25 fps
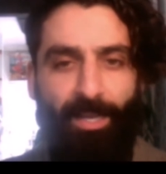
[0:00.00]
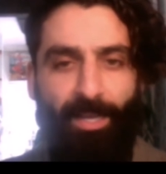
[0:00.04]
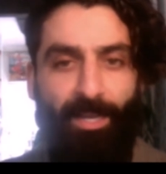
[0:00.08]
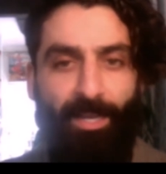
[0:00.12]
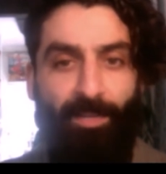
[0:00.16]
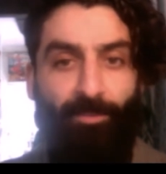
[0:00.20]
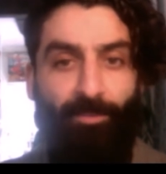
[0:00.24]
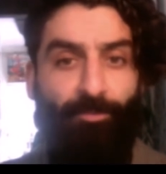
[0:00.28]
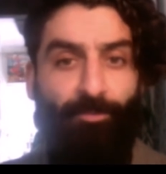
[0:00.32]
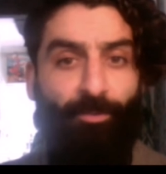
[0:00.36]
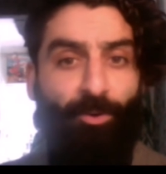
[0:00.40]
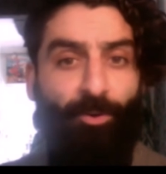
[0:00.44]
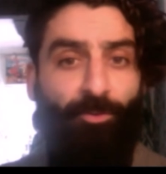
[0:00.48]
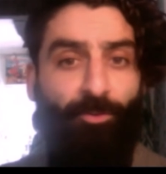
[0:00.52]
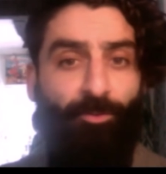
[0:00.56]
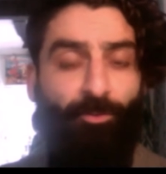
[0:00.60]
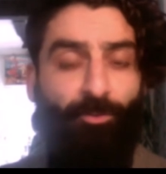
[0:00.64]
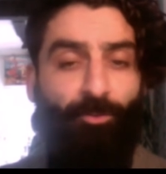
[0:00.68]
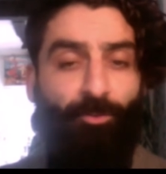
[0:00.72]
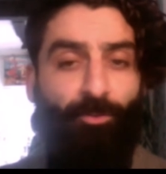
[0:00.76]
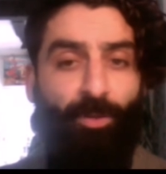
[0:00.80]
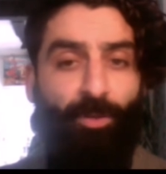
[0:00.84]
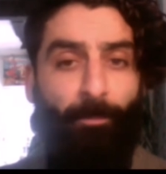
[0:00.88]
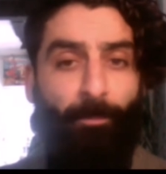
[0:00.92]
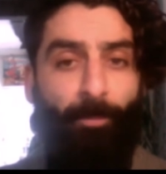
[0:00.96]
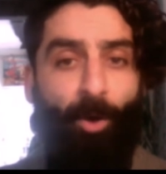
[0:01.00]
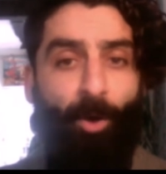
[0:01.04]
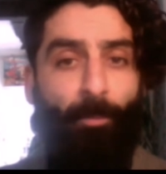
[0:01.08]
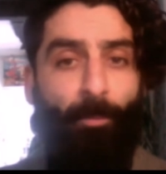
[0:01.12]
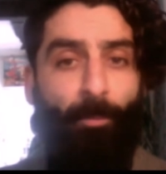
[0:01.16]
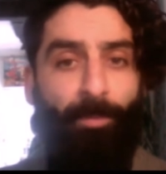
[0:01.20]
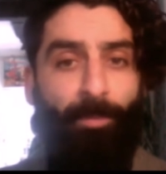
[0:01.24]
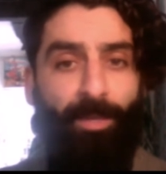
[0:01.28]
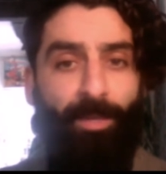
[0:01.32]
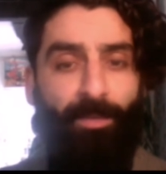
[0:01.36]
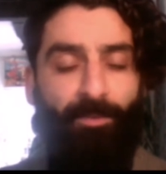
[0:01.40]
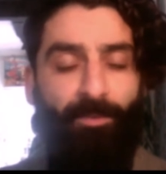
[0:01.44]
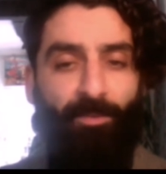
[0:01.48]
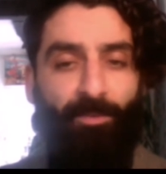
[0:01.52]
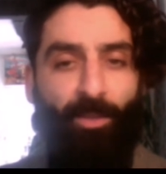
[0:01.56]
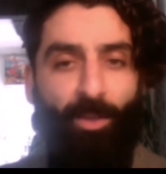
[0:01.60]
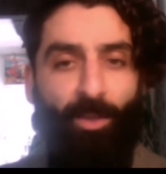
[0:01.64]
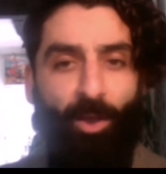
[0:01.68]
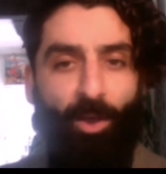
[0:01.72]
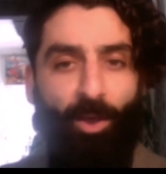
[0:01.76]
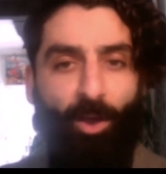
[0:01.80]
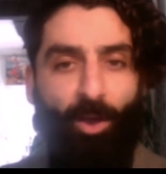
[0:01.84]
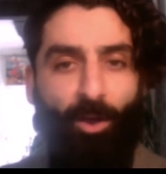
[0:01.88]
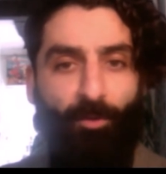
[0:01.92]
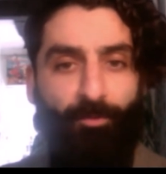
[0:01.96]
is first through the bombings
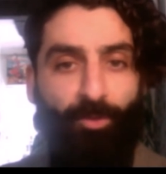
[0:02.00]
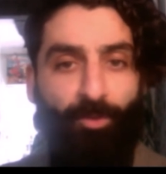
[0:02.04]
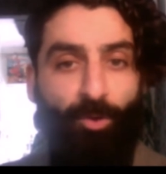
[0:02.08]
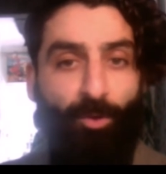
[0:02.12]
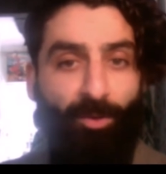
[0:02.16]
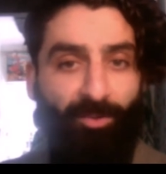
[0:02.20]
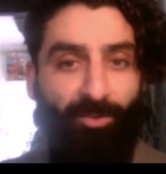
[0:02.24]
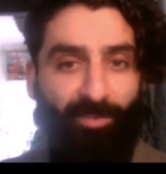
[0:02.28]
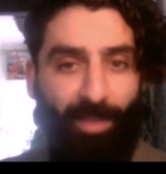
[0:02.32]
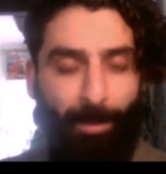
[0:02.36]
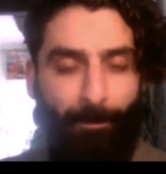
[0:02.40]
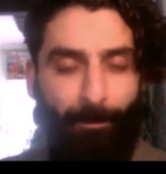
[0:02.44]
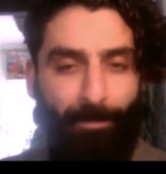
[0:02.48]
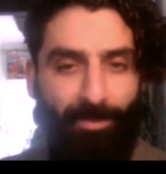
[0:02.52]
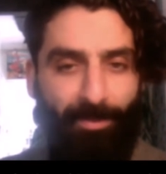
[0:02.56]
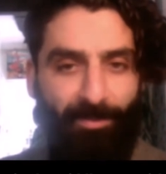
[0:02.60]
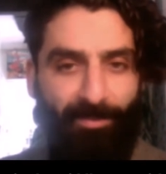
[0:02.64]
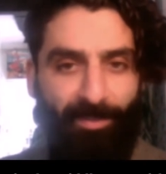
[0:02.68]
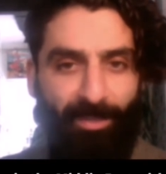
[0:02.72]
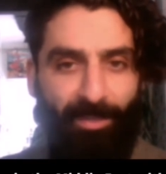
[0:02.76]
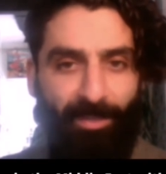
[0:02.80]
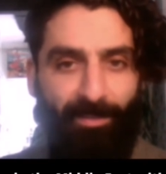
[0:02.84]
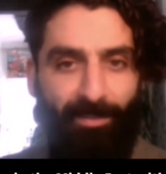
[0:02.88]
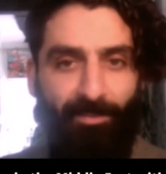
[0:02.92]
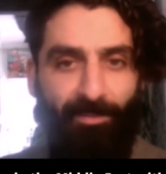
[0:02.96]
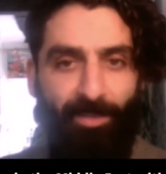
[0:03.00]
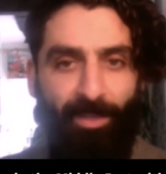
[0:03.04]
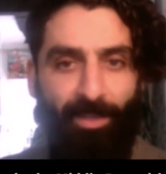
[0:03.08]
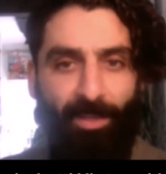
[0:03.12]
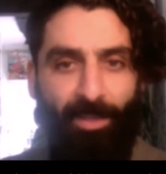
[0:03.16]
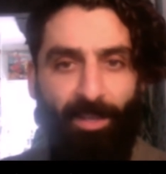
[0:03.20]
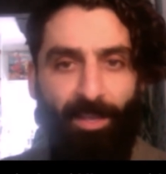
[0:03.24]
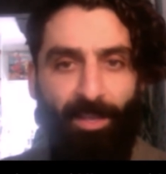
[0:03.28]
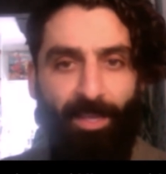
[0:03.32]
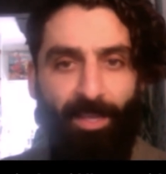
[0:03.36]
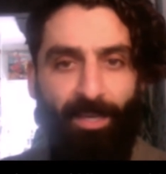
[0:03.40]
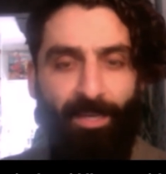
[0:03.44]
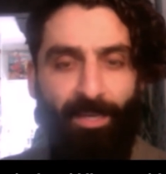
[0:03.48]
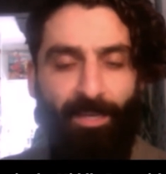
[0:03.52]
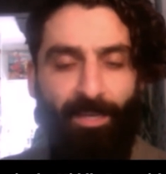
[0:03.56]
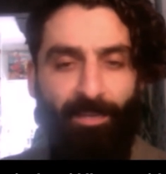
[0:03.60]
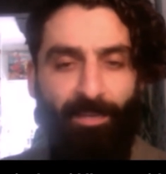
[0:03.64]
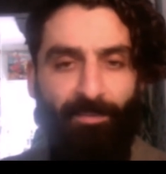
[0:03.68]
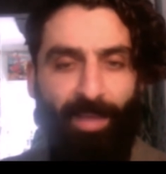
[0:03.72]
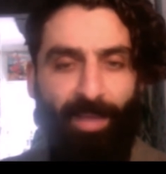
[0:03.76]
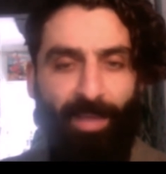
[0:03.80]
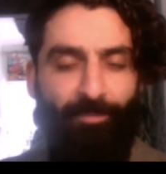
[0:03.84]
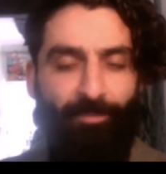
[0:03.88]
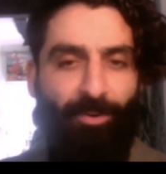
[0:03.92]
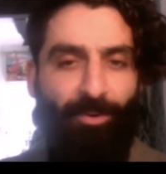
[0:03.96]
of US embassies in East
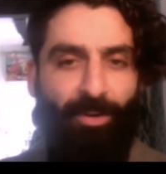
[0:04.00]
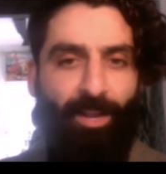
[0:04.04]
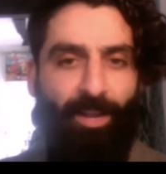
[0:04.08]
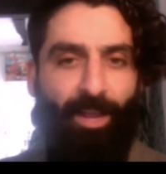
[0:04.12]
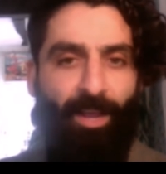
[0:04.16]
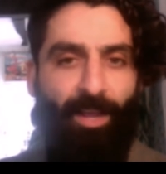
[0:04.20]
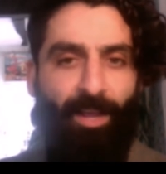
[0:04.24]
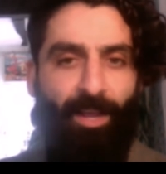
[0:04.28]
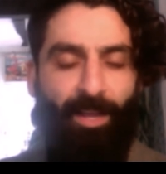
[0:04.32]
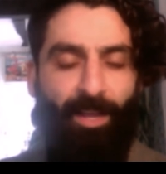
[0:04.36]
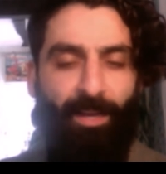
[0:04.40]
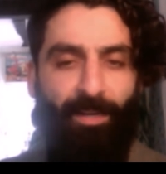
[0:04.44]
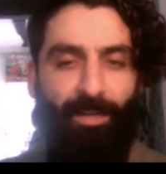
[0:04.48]
Africa,